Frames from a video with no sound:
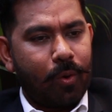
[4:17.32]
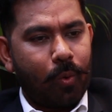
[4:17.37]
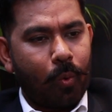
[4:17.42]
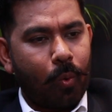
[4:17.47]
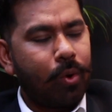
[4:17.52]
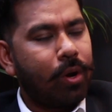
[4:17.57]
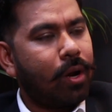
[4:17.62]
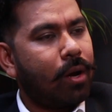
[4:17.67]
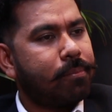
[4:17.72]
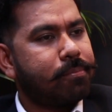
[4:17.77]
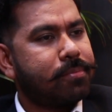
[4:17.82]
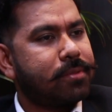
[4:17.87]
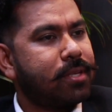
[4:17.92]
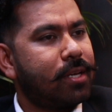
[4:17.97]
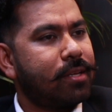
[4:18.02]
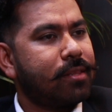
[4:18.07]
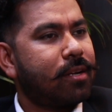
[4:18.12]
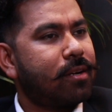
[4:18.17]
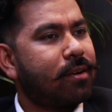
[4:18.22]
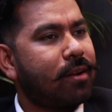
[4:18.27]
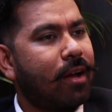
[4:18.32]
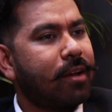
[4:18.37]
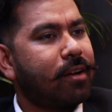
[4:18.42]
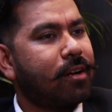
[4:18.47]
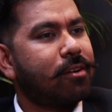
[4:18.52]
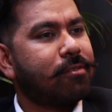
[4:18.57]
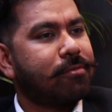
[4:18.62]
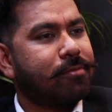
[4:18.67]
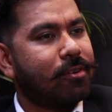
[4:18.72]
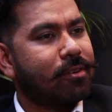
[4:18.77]
own up saying that I
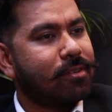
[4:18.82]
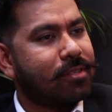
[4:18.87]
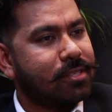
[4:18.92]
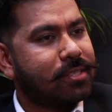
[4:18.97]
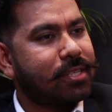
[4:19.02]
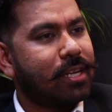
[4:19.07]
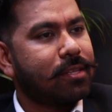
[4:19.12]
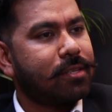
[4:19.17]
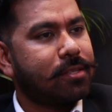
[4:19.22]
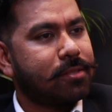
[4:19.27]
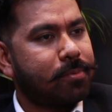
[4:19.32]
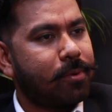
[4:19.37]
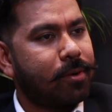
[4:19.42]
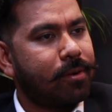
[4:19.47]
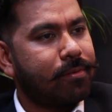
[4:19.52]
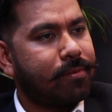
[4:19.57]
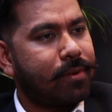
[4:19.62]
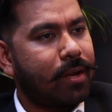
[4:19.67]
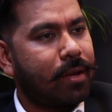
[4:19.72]
can't afford this at this point of